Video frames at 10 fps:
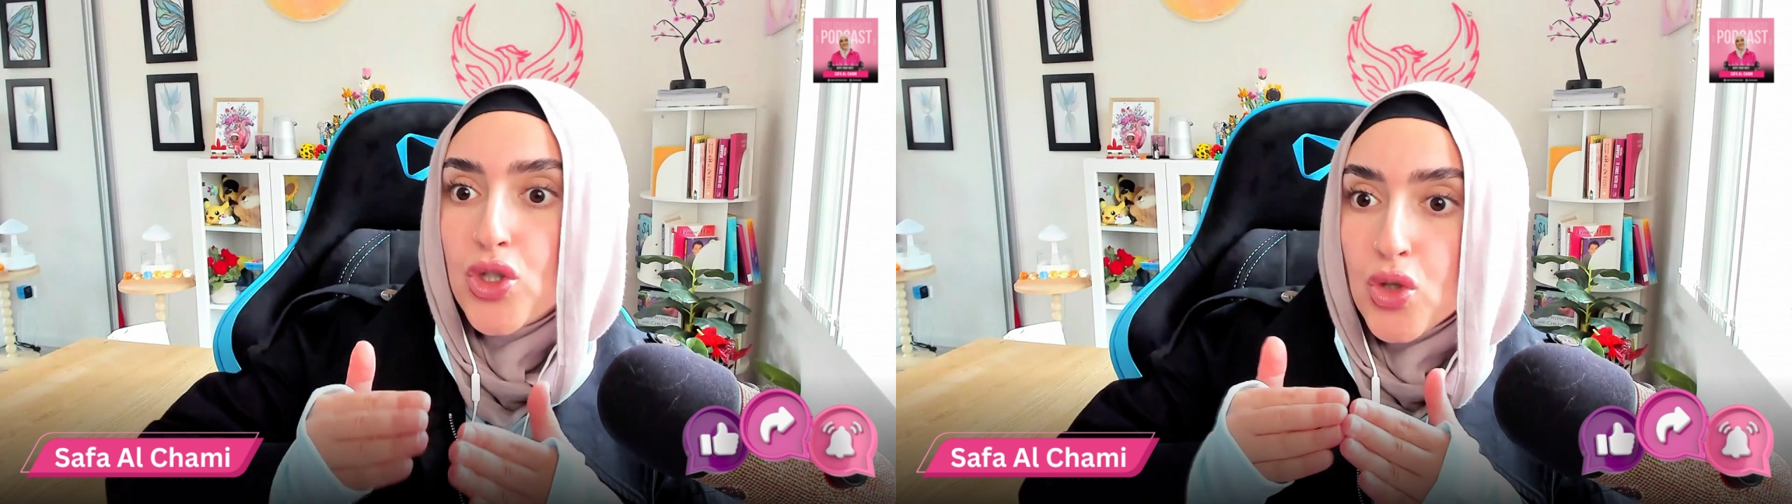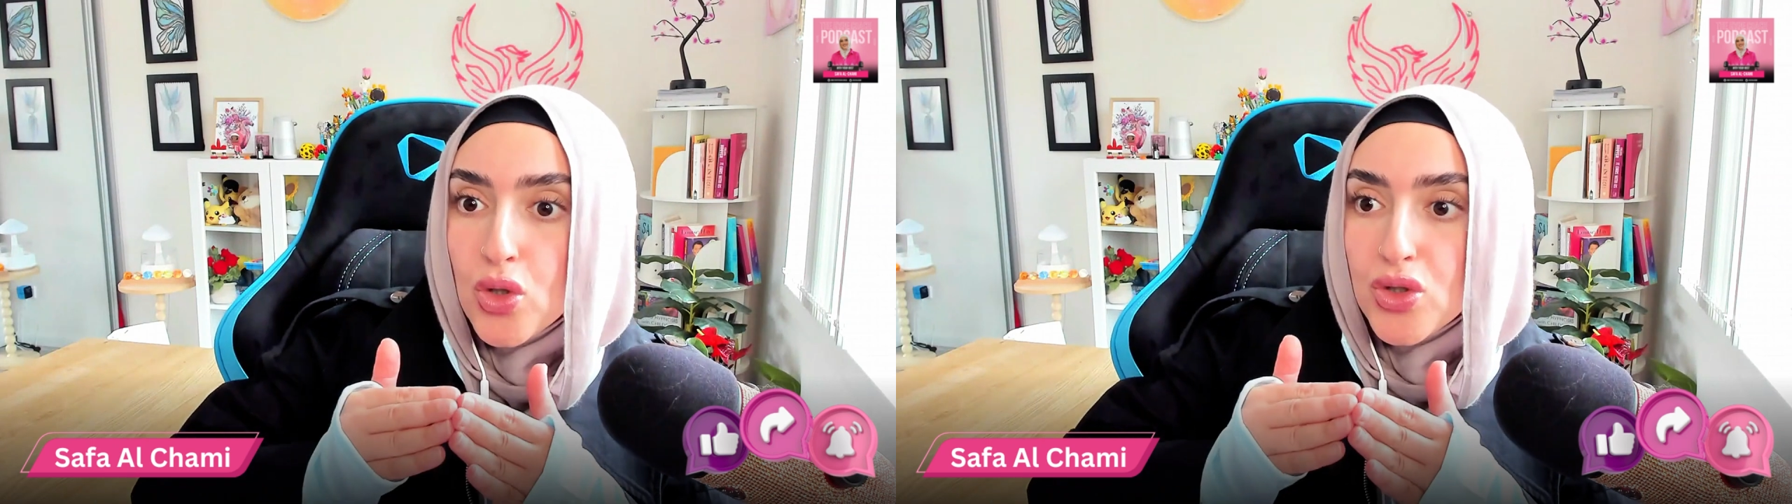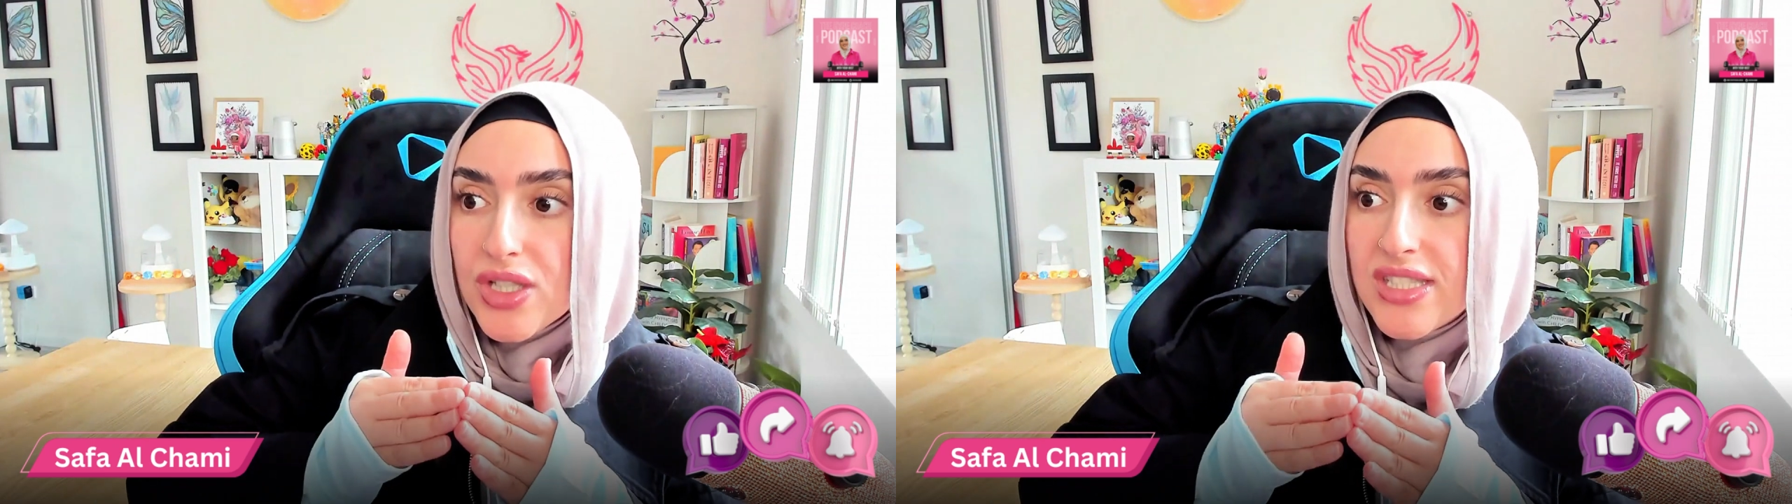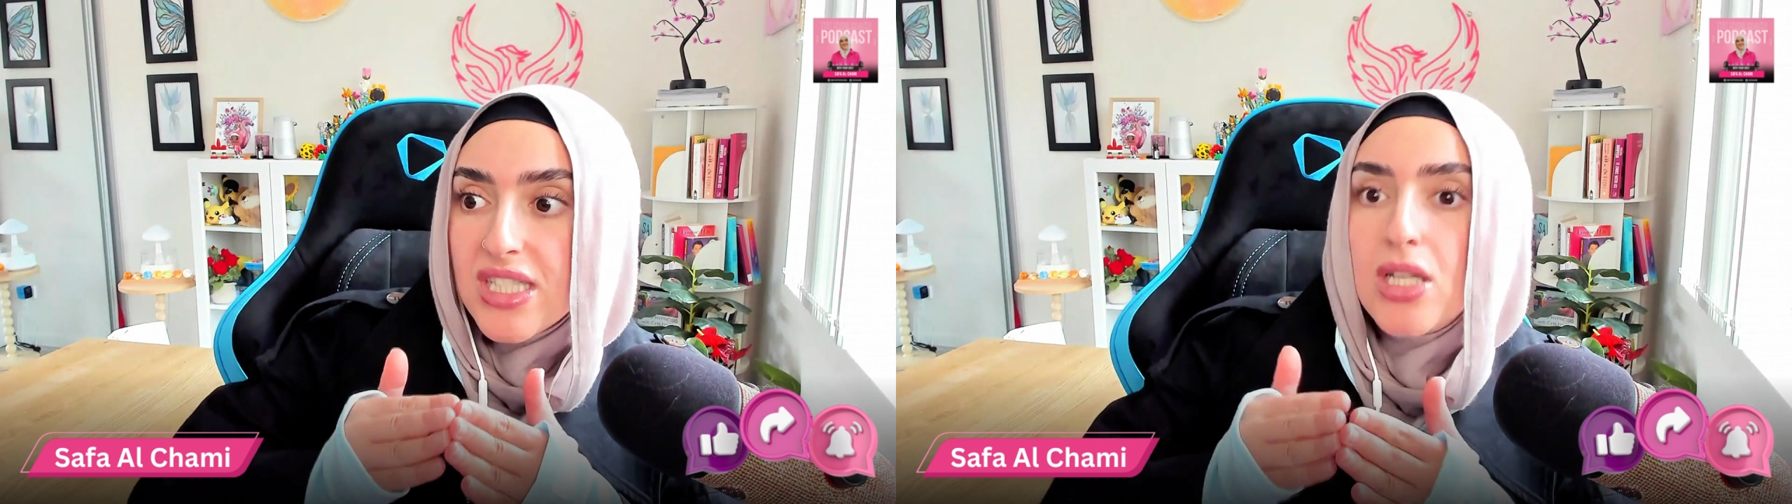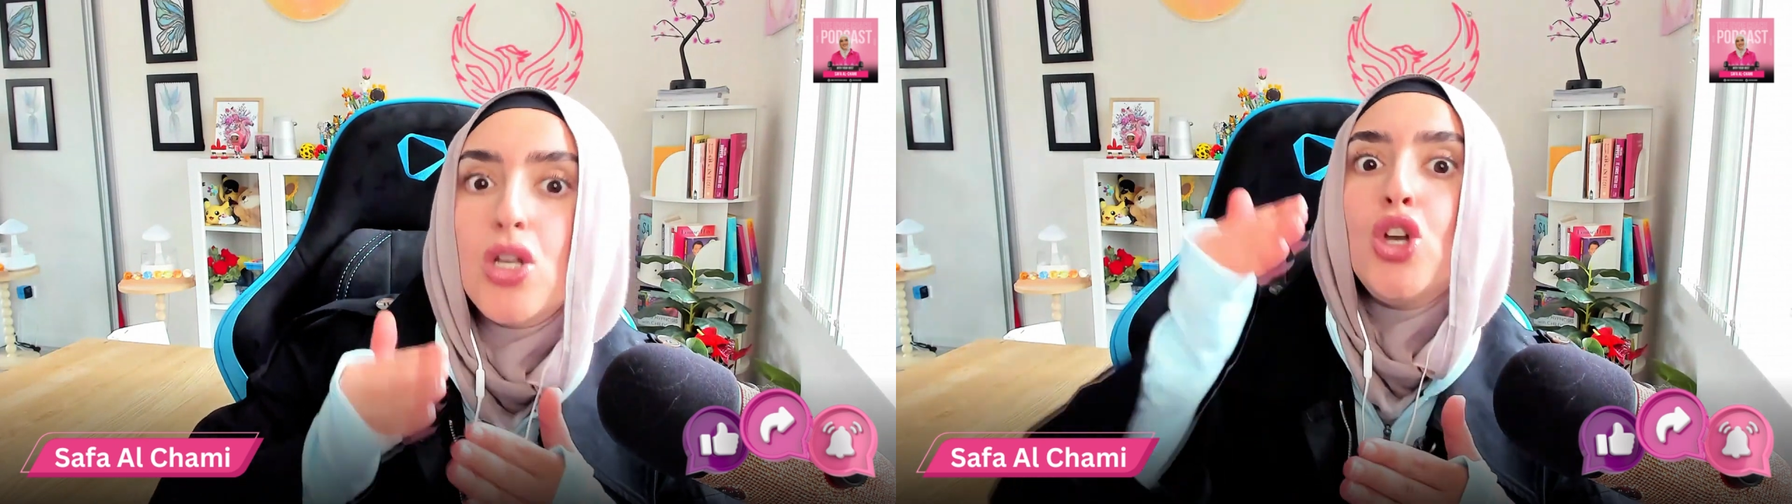children
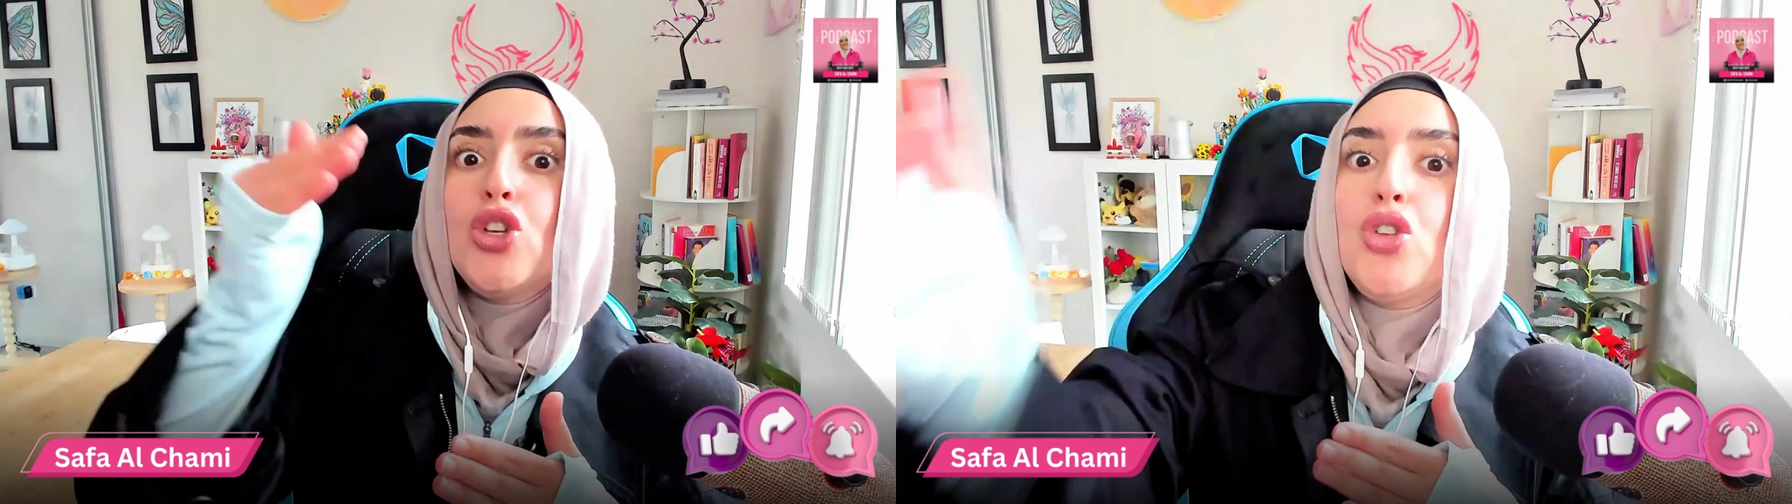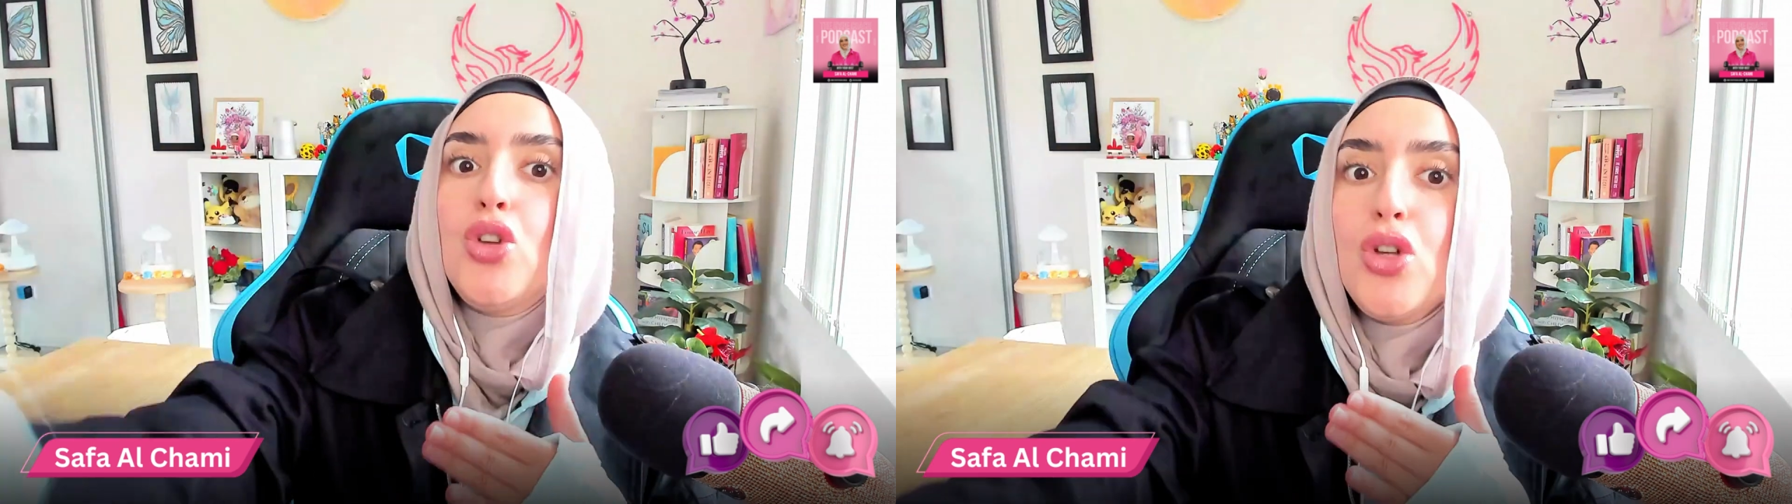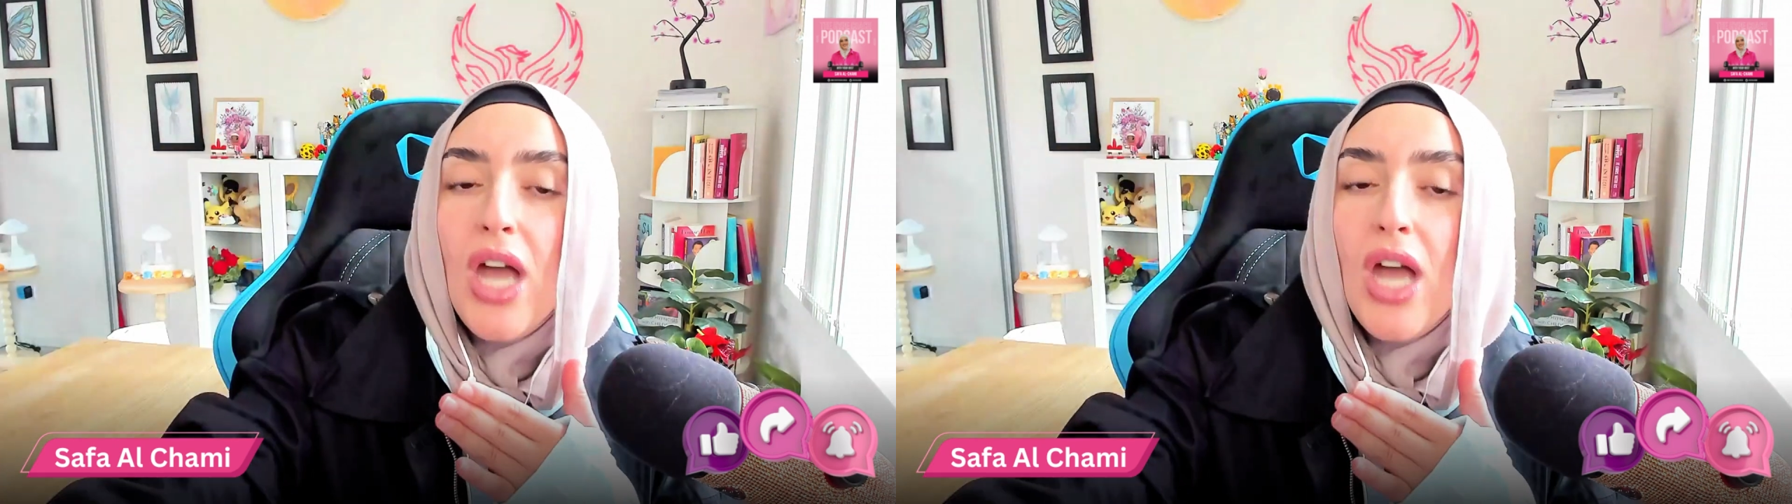see you